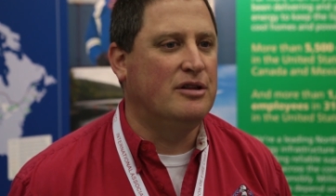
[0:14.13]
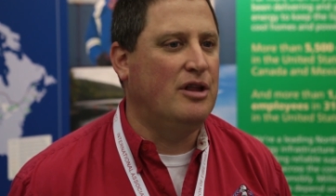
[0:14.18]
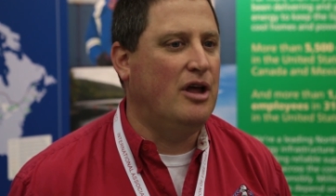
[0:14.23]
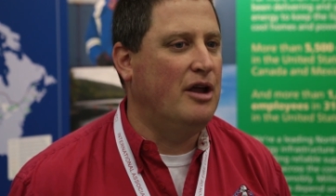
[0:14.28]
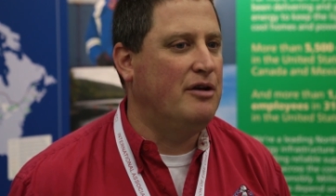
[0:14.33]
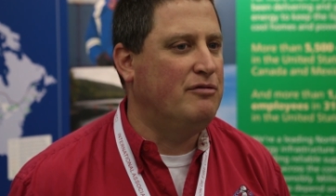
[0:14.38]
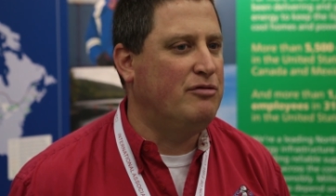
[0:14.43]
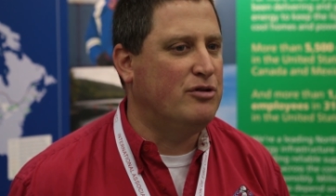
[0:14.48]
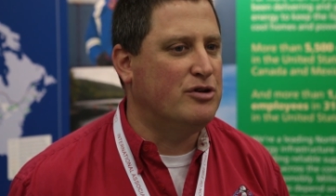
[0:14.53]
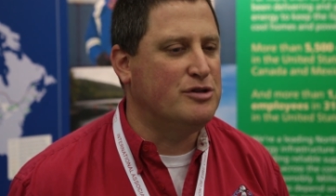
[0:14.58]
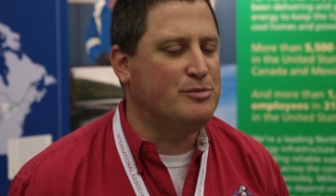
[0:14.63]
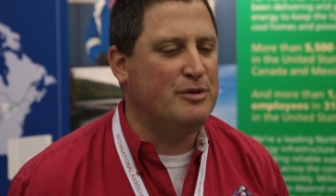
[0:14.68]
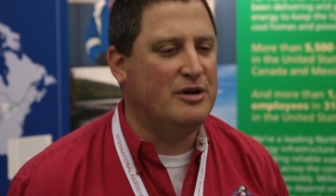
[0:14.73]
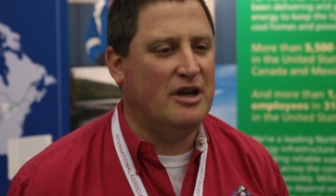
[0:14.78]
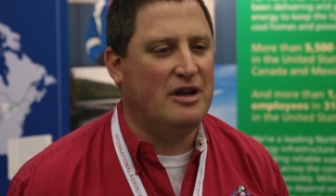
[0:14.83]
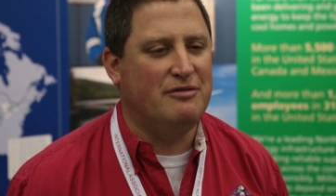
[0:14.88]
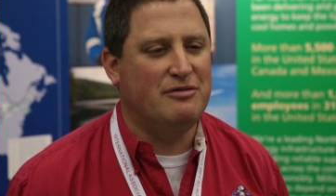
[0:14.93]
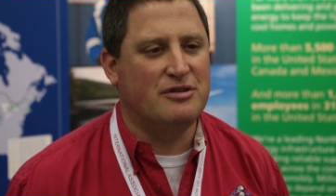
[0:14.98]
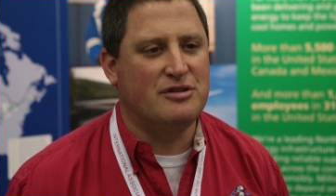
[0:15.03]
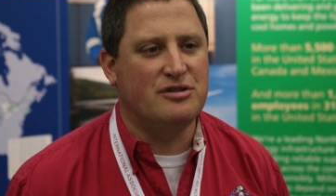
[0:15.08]
law
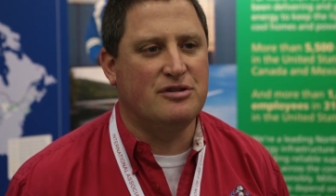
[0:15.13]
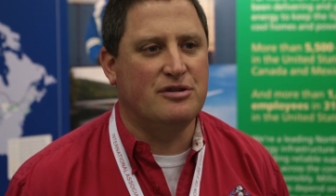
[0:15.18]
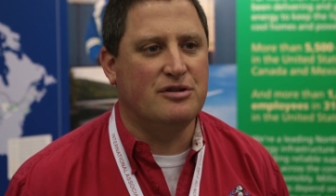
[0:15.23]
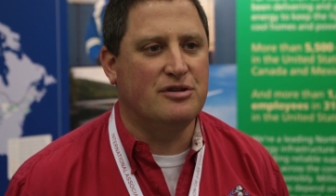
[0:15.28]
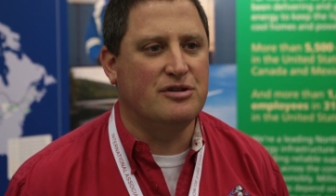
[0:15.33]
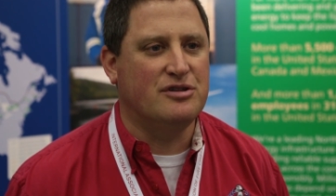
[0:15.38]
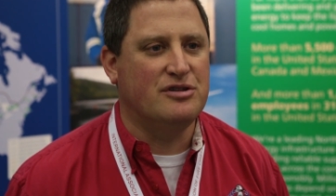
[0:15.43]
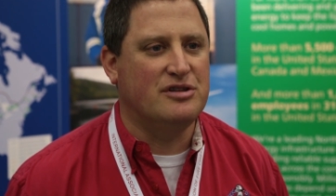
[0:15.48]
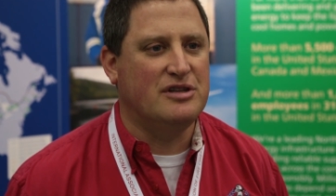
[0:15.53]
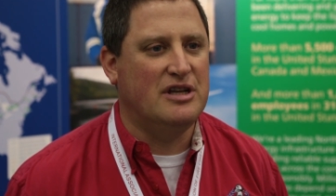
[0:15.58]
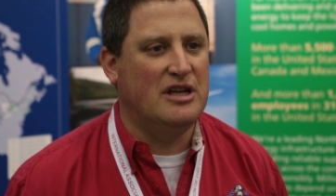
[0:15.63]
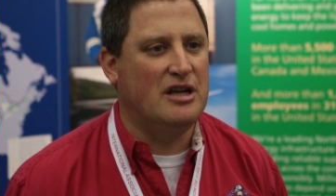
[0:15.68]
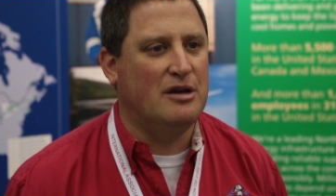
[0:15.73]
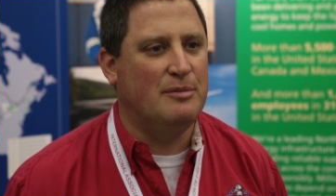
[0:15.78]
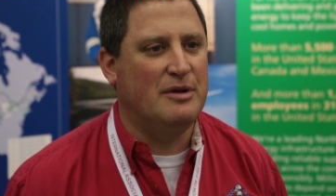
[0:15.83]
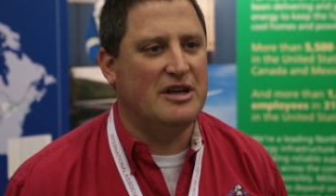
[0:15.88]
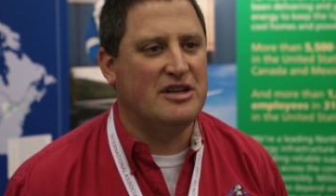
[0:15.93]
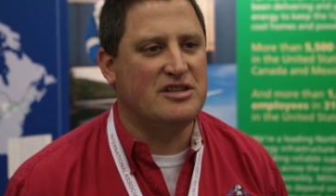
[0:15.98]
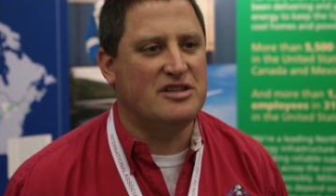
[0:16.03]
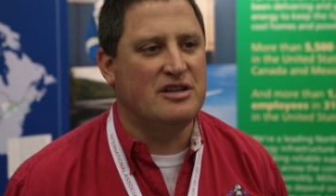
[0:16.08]
enforcement officers,
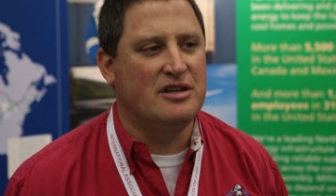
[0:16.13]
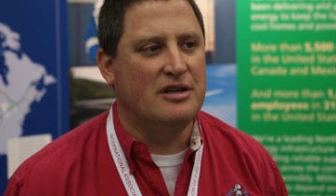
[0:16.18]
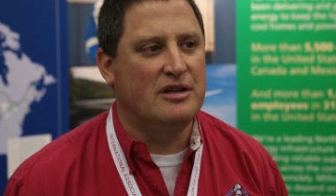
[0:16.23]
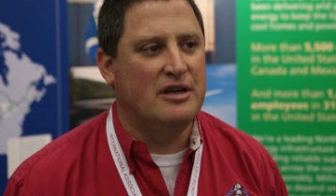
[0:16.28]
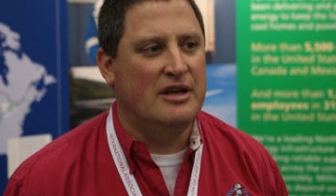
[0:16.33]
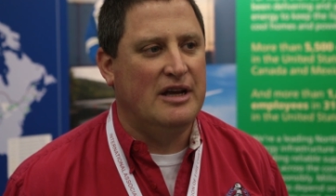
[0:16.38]
EMS,